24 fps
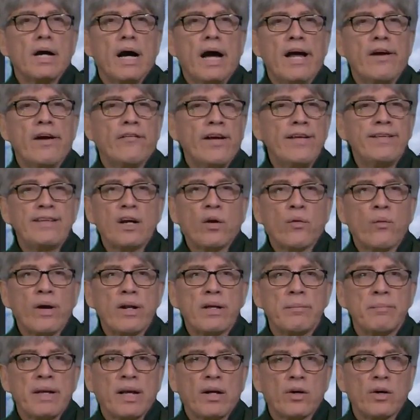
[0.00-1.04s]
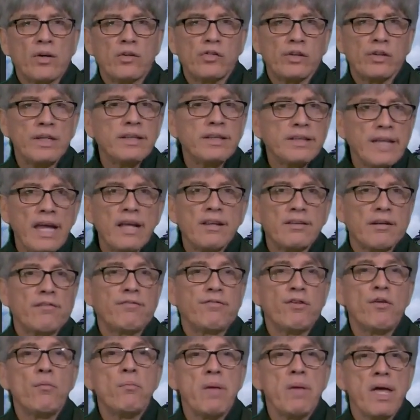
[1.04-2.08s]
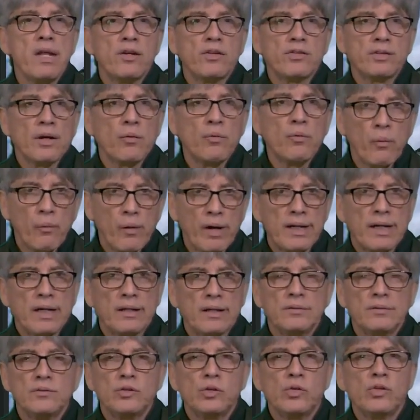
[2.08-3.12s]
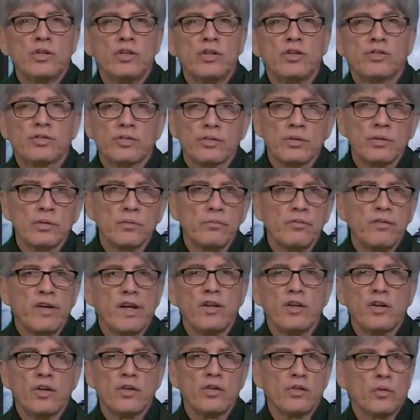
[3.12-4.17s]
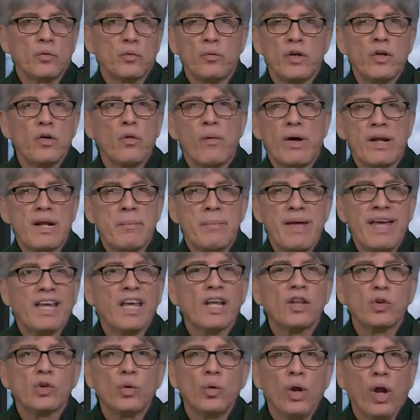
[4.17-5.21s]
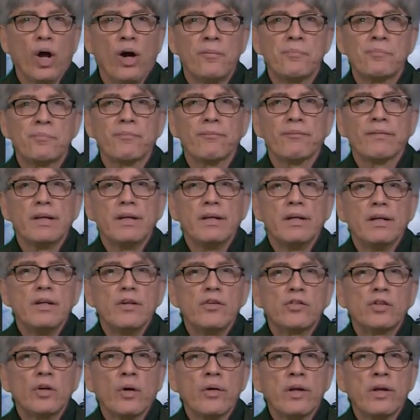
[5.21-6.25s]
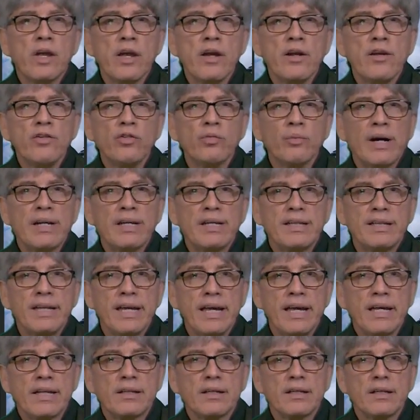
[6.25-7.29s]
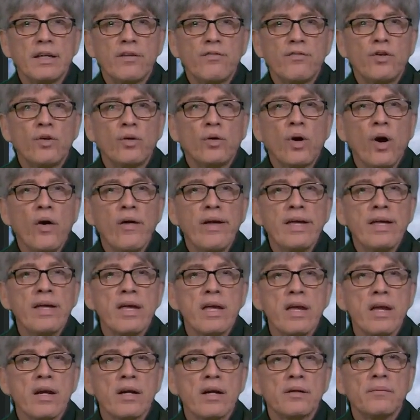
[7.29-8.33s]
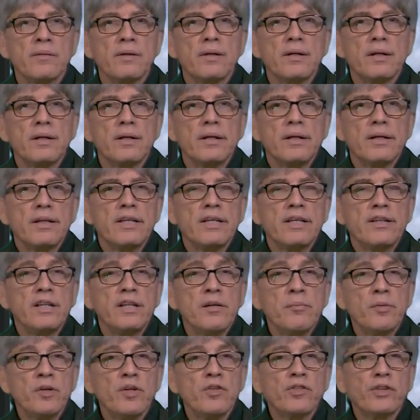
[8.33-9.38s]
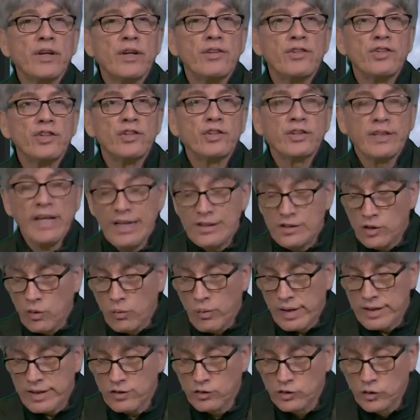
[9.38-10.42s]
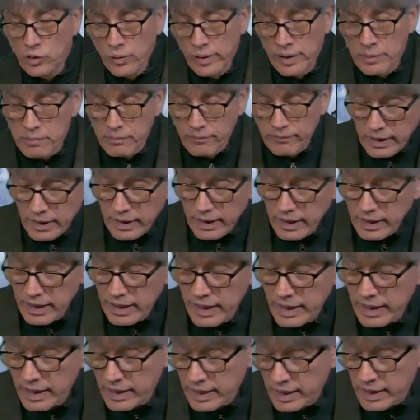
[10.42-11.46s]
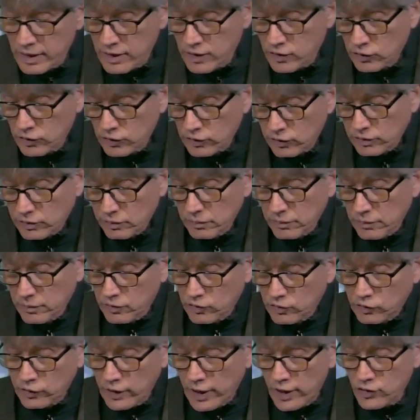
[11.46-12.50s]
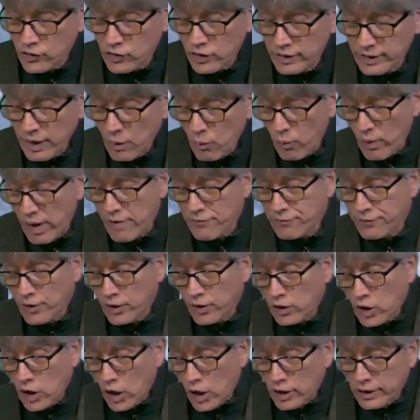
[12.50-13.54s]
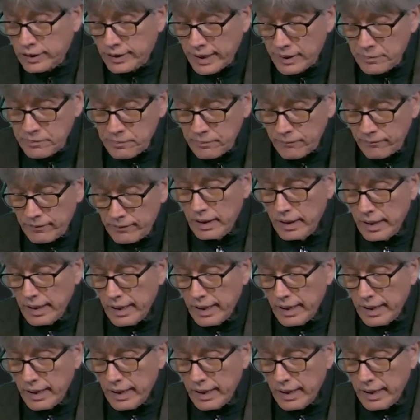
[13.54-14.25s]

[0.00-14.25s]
I ran the query because it takes a few minutes and we want to do this video. We don't want to make it too long. So here is what it did. If you go in here, the deep research, it tells you what it's doing. It is searching the web for content.